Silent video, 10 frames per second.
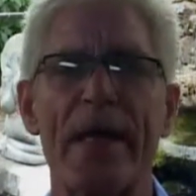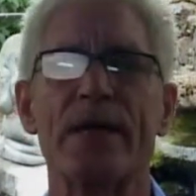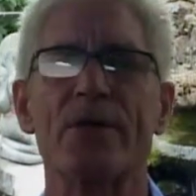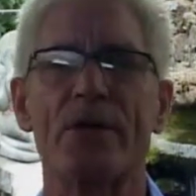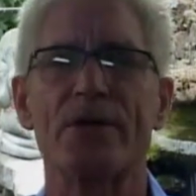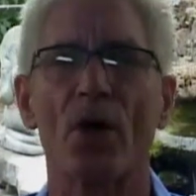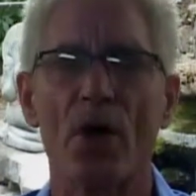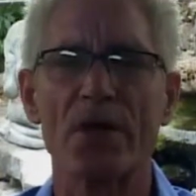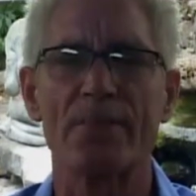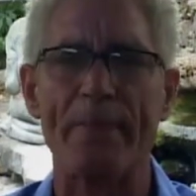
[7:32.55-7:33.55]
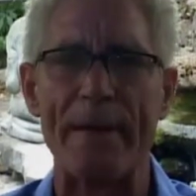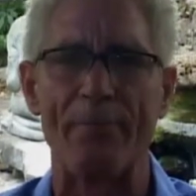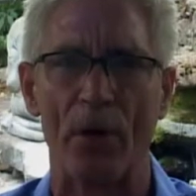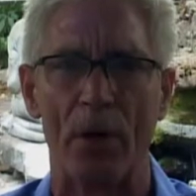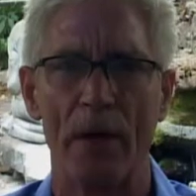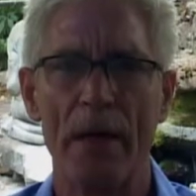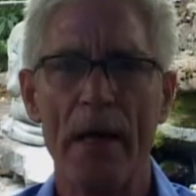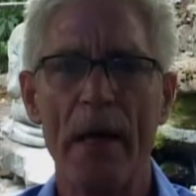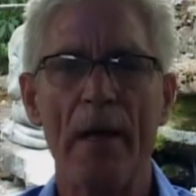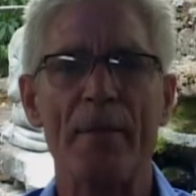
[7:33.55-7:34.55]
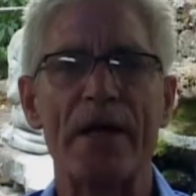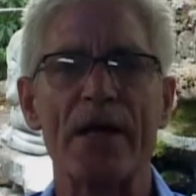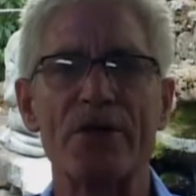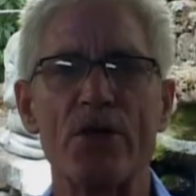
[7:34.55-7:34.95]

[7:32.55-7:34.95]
ignorance hurts people because